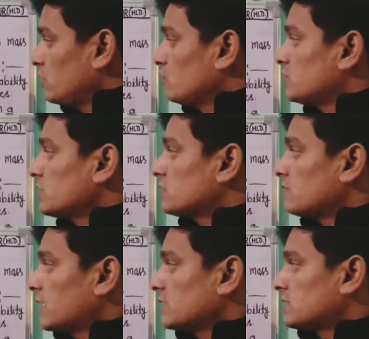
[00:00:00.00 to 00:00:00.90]
uses,
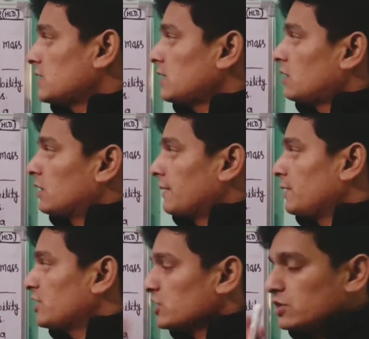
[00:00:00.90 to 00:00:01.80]
we can say, or
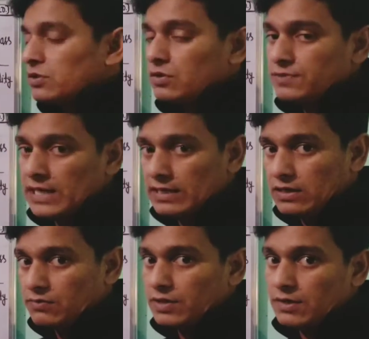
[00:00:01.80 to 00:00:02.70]
application of center
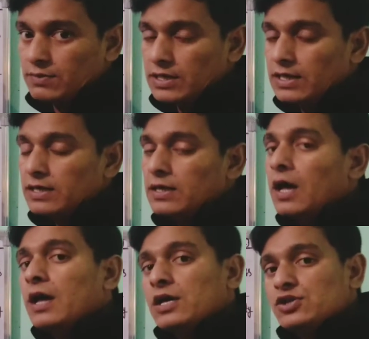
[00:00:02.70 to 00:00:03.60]
of gravity
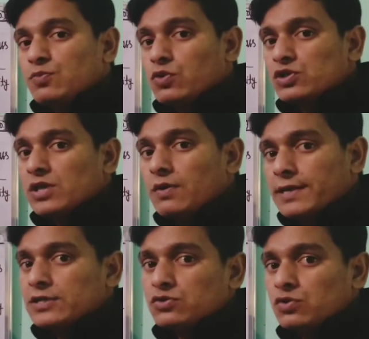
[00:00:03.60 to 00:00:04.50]
in sports. Now
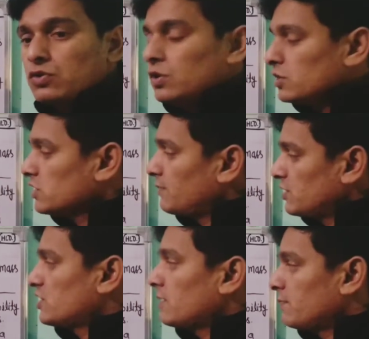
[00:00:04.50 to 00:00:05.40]
let's know some
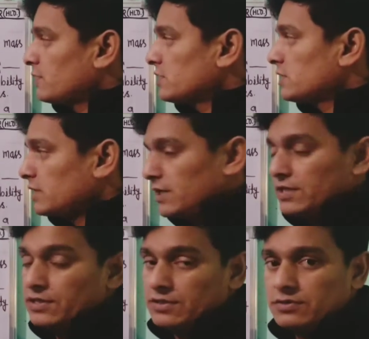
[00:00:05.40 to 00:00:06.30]
examples
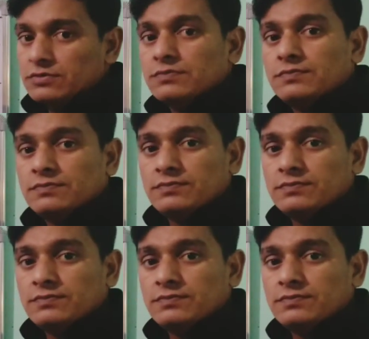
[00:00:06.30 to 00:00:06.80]
related it.